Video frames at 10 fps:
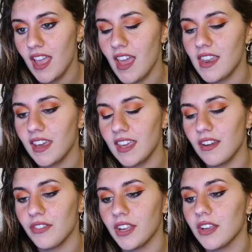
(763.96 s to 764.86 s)
And I
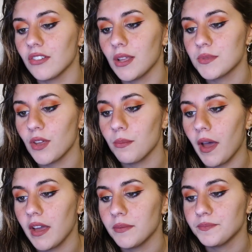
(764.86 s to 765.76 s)
can't forget your lips on
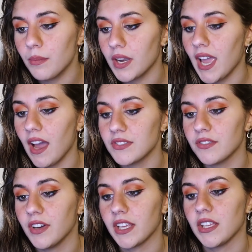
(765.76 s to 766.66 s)
mine. But I have to
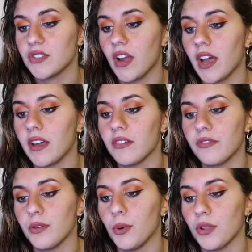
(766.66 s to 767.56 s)
try,
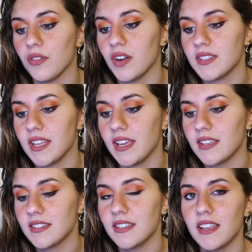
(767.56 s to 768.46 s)
for both of our
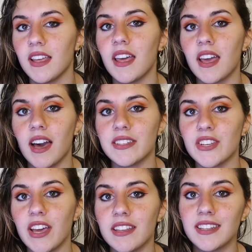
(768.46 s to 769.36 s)
sakes.
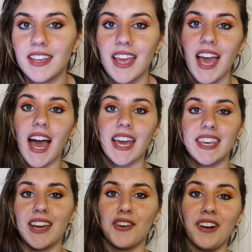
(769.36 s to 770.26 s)
Kachan. I
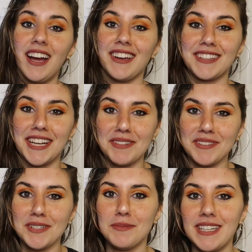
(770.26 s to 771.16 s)
can't cry on
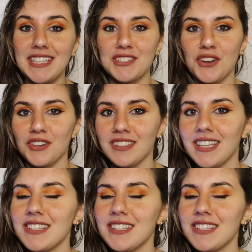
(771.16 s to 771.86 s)
camera, but internally,